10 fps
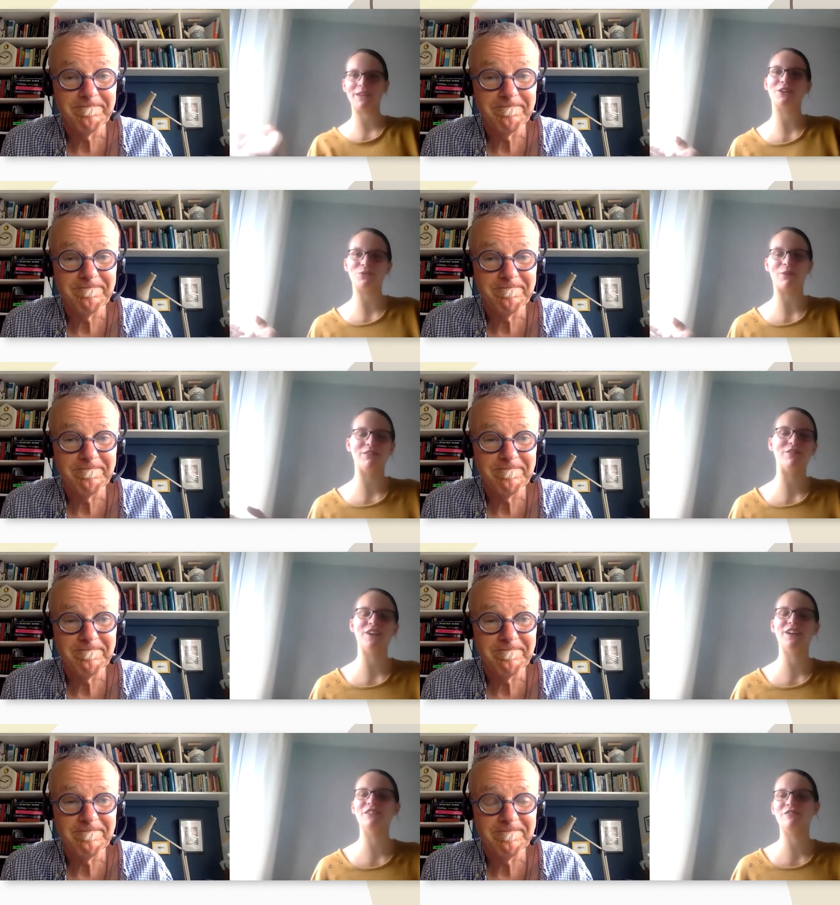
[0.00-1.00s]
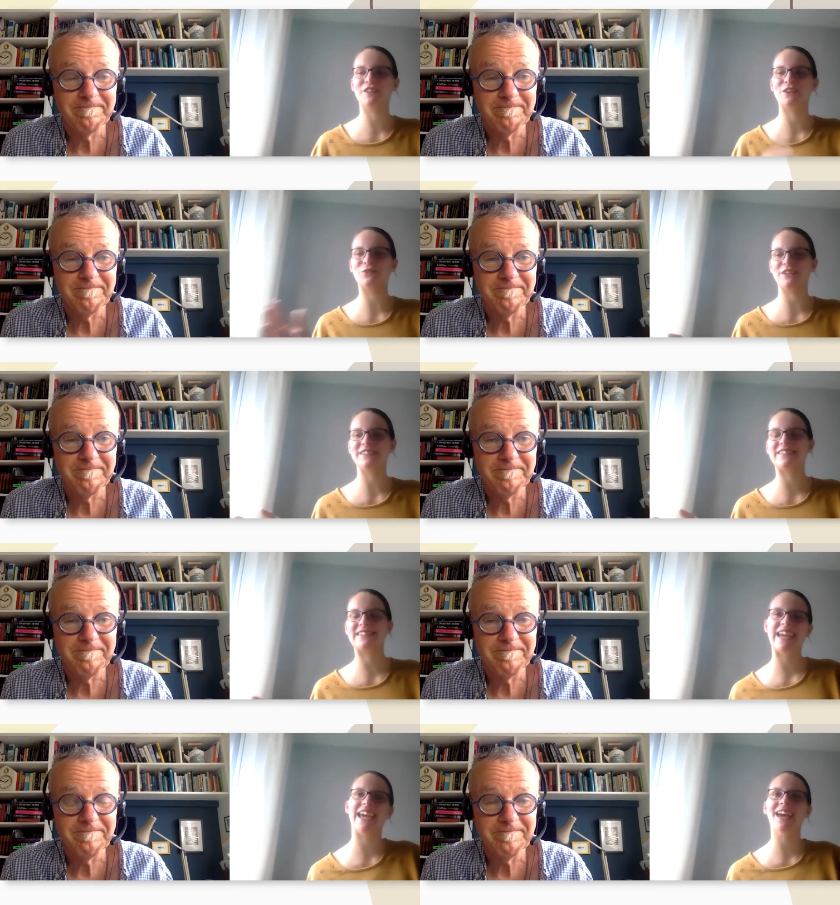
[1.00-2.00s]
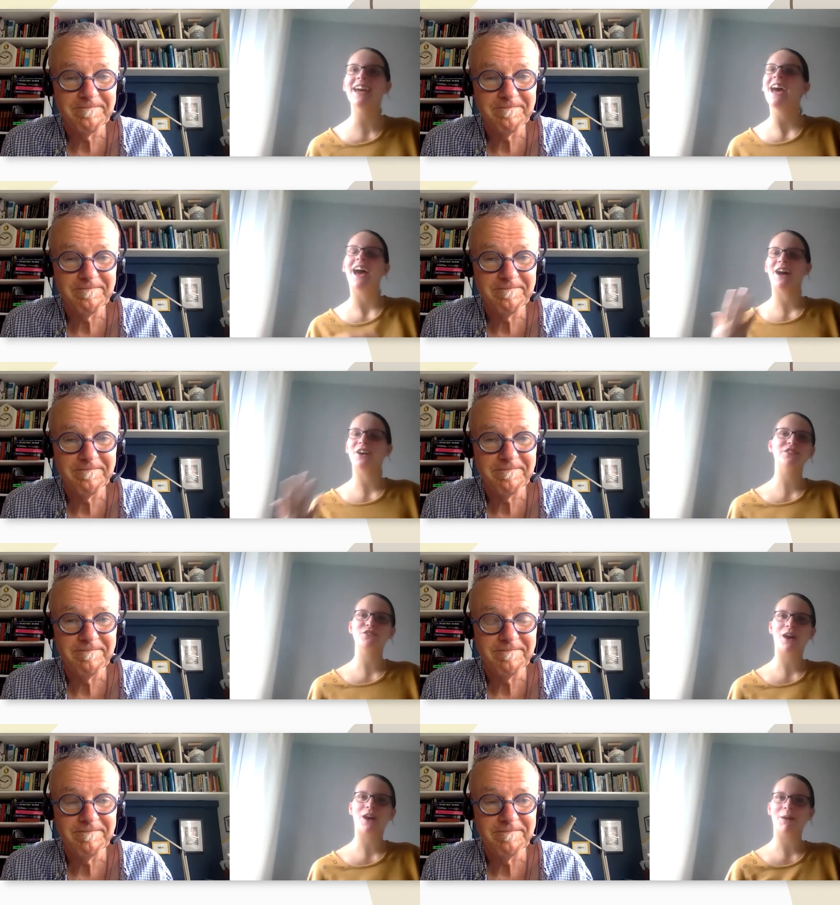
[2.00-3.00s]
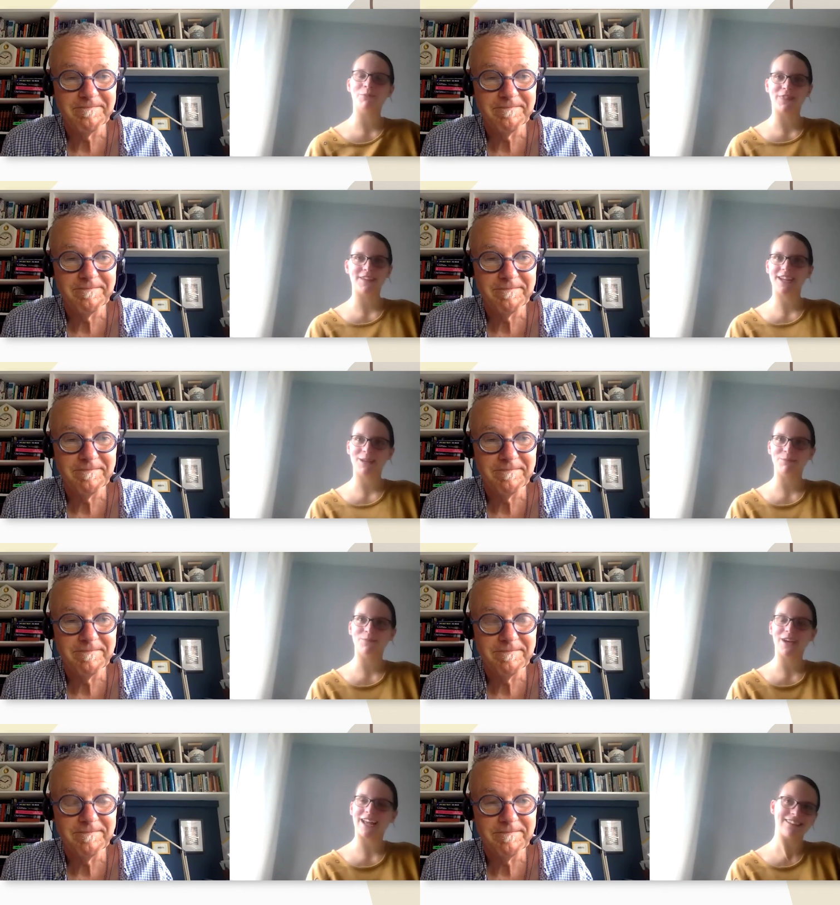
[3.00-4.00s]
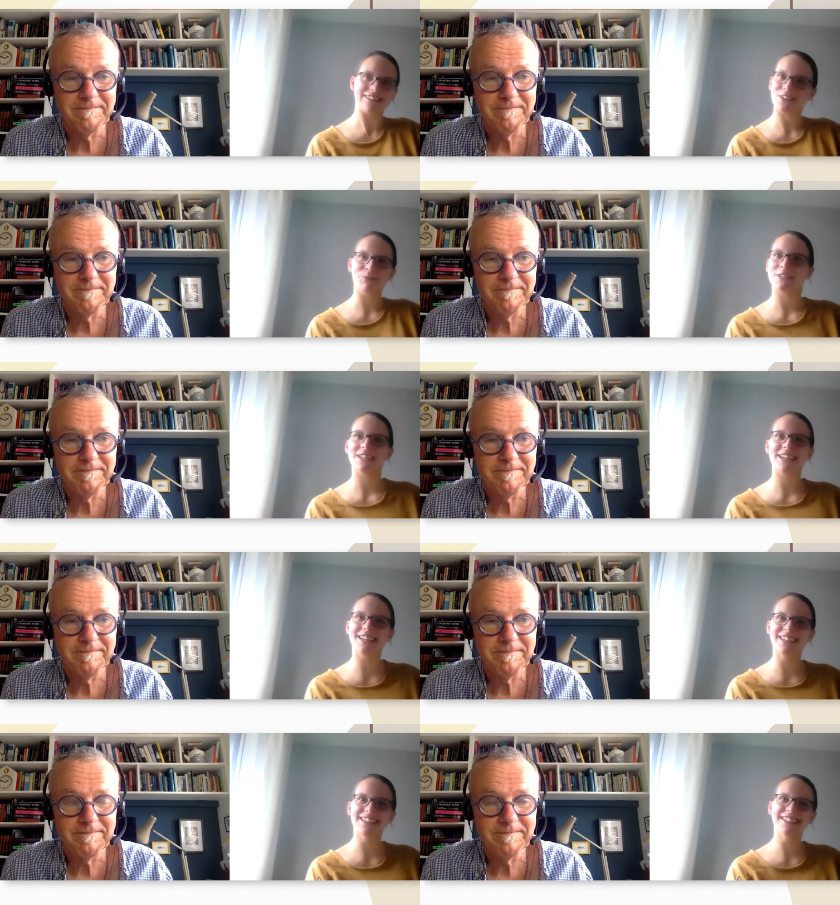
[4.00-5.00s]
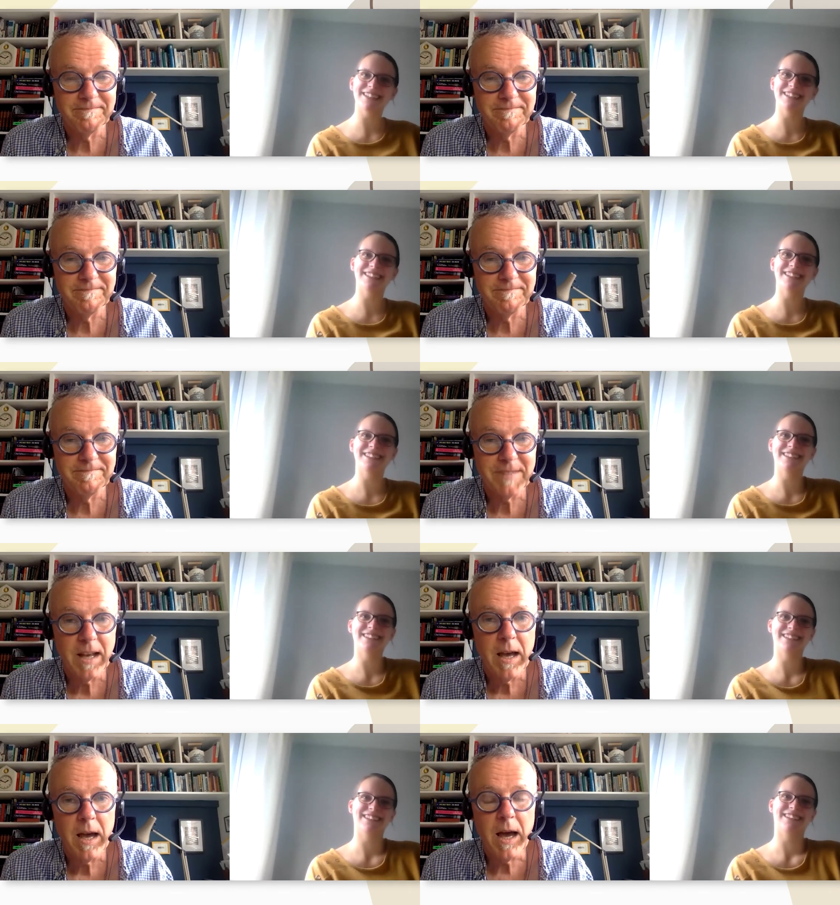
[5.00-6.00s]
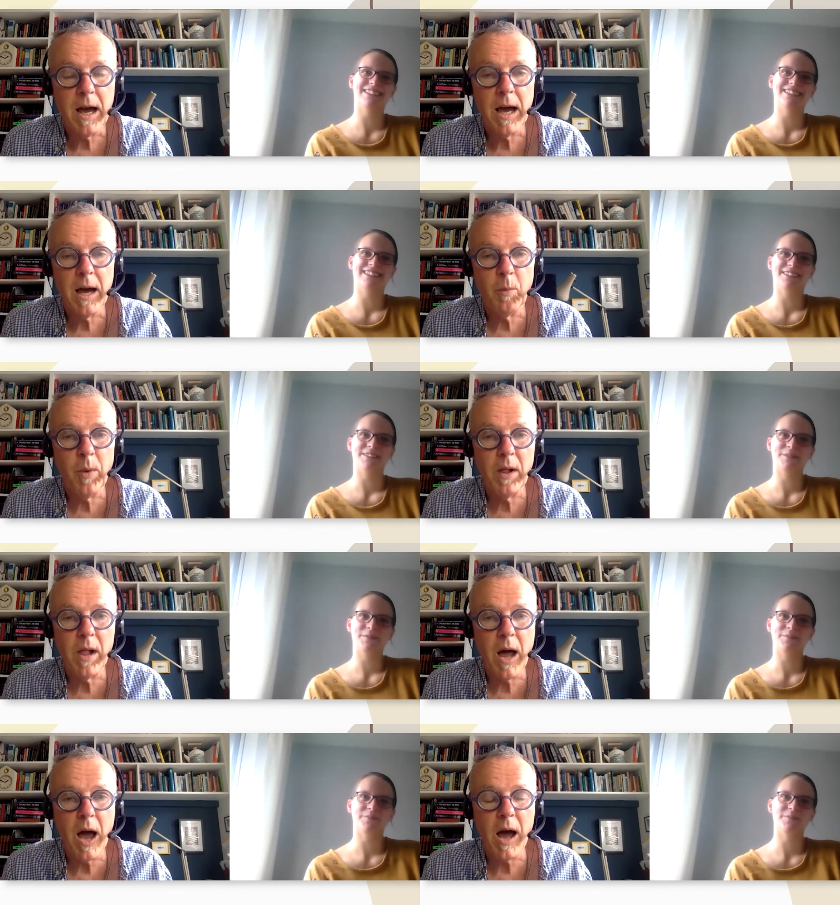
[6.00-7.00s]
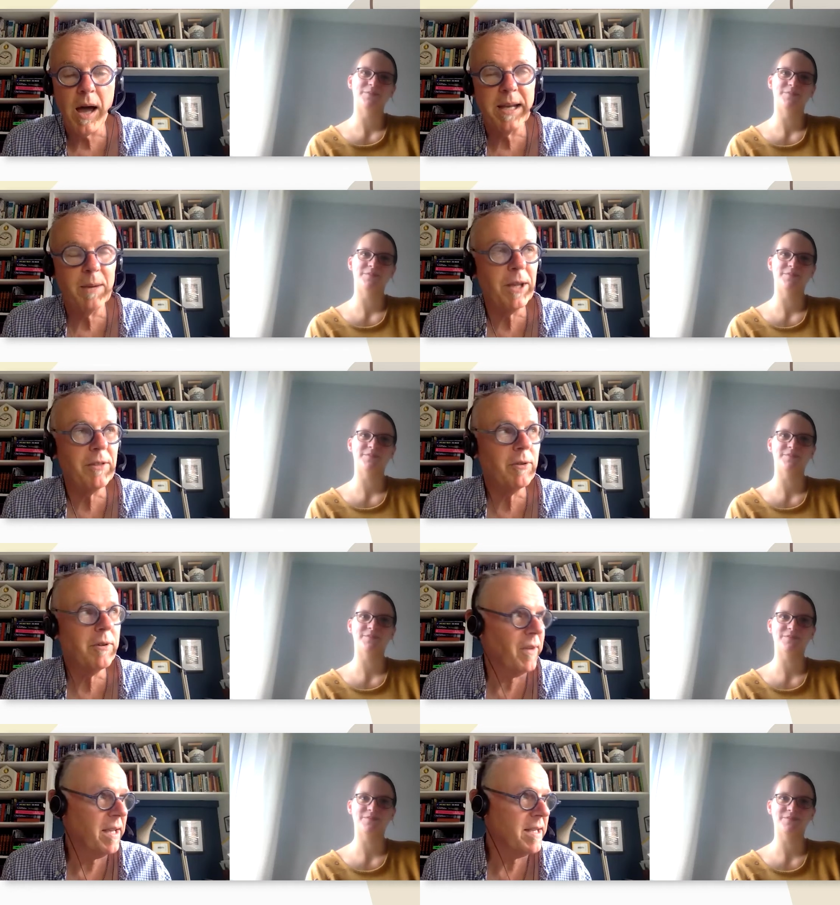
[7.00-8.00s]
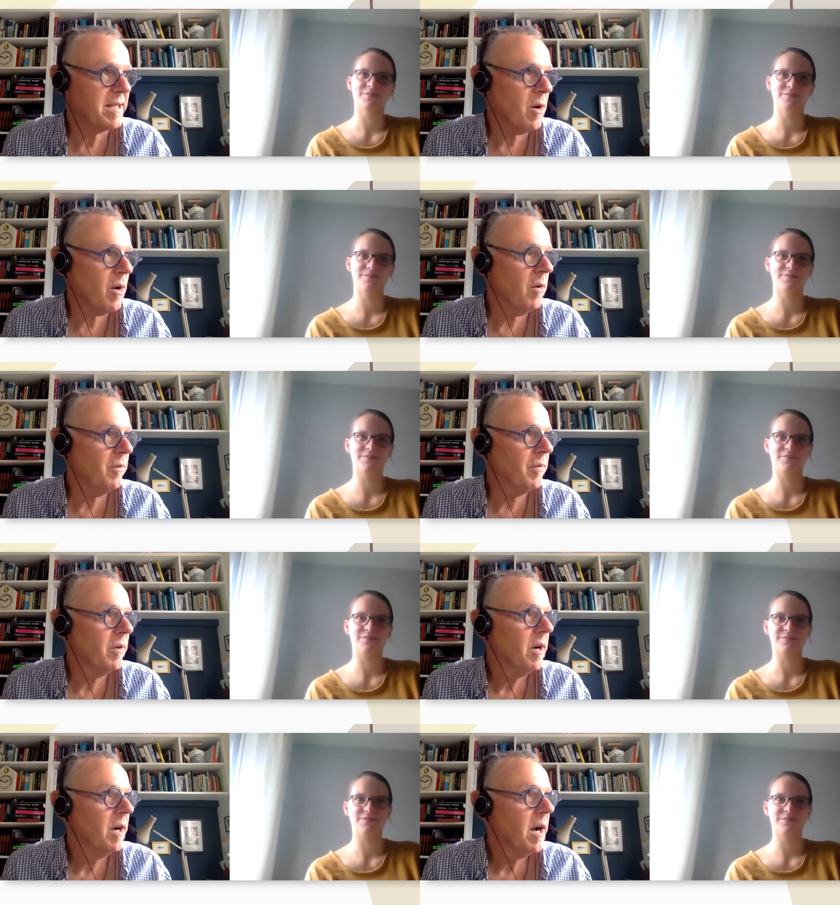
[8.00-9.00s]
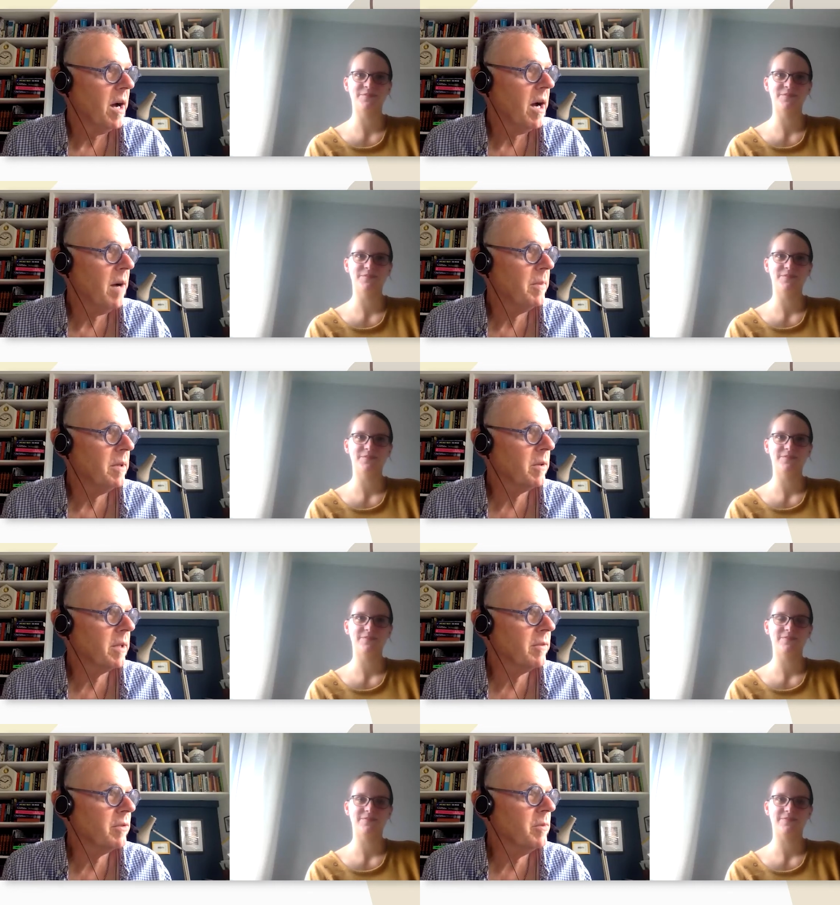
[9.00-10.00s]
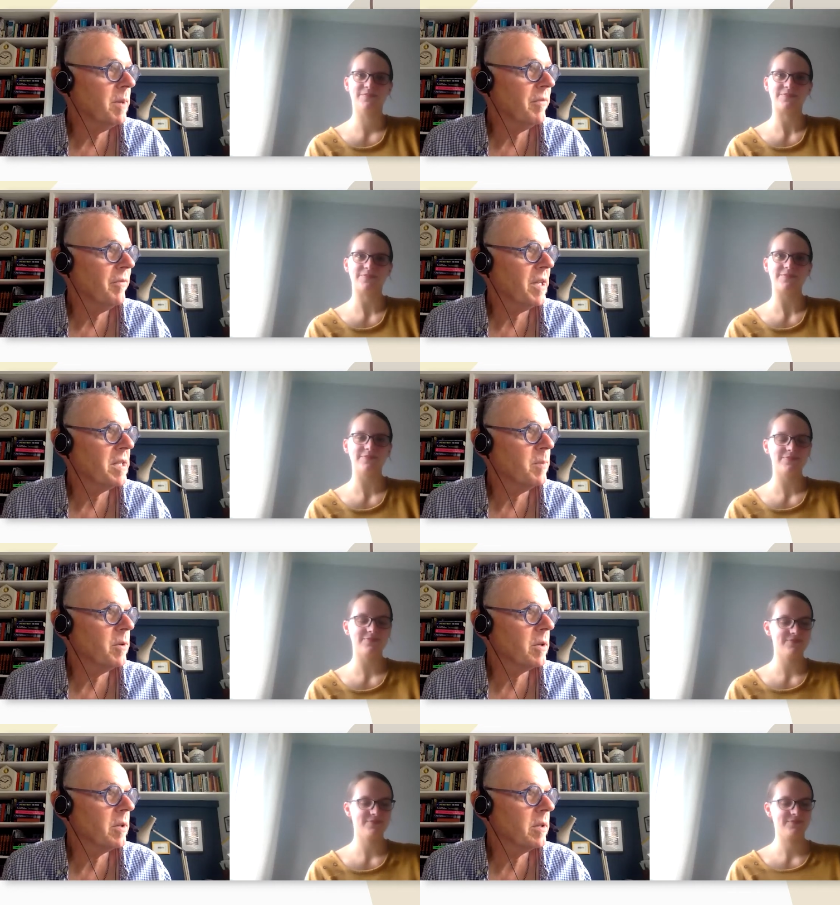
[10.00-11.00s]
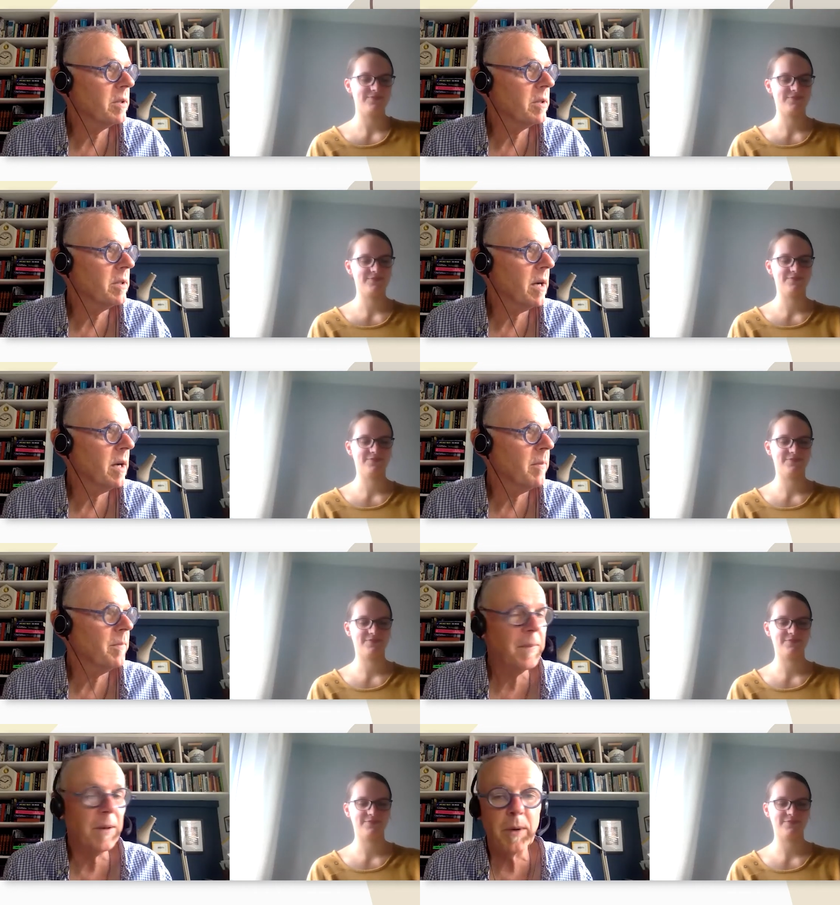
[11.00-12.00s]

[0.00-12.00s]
Speaker 1: it would be a good one for, for the audience to hear. How did you come up with the name Alex Cupidi?
Speaker 2: Uh, well, I went through a phase of um, looking through my Facebook uh, bit